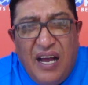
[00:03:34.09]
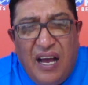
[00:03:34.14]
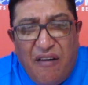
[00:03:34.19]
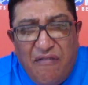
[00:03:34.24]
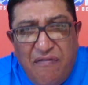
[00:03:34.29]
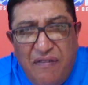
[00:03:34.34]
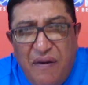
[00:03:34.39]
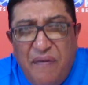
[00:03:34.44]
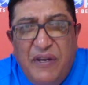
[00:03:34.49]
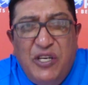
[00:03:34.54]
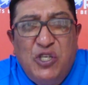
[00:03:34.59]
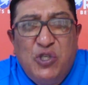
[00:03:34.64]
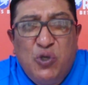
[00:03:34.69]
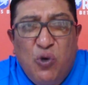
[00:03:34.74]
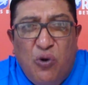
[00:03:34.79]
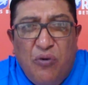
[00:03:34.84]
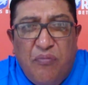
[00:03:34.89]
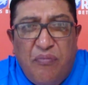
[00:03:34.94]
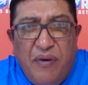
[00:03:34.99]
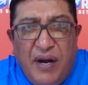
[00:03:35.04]
a very
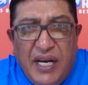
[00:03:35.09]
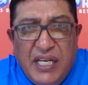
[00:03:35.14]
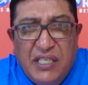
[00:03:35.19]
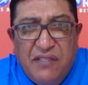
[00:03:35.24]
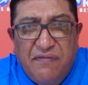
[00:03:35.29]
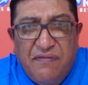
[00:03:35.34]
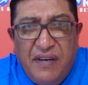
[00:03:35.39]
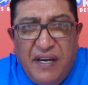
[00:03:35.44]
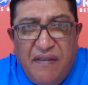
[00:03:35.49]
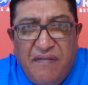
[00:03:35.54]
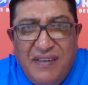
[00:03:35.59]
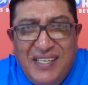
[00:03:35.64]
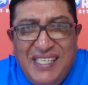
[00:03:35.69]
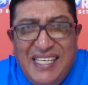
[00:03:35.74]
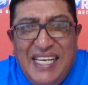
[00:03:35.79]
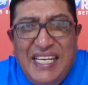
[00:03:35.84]
short price favorite.